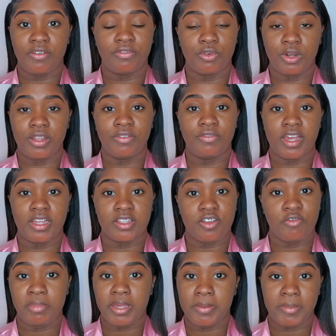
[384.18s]
full effect
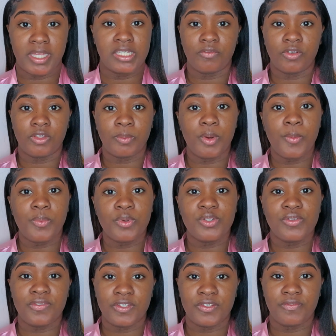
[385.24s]
of pigmenting. For the purpose
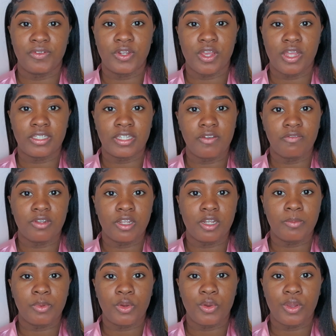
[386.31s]
of this video, I'll
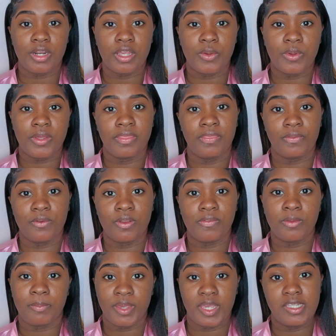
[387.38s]
definitely be going in with 3 of
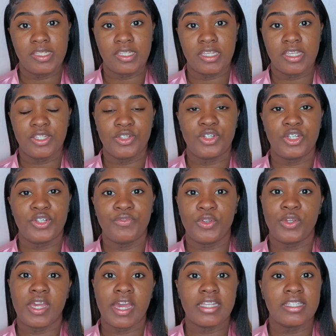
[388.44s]
the bases just for
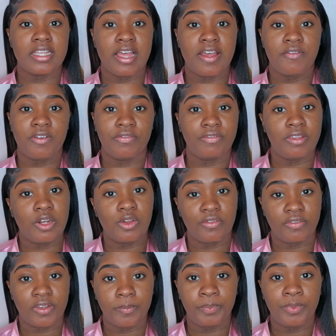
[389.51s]
you guys to have a feel
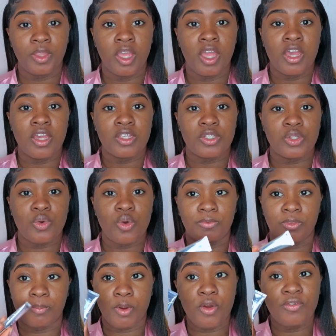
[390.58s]
of it. So
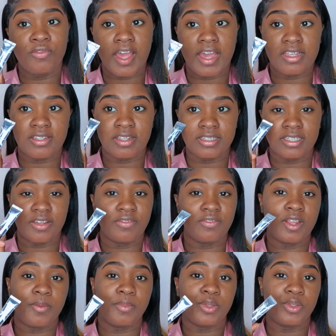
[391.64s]
both eyes, I'll
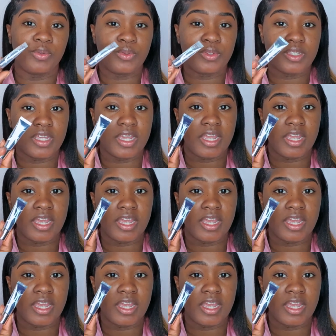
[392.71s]
definitely be using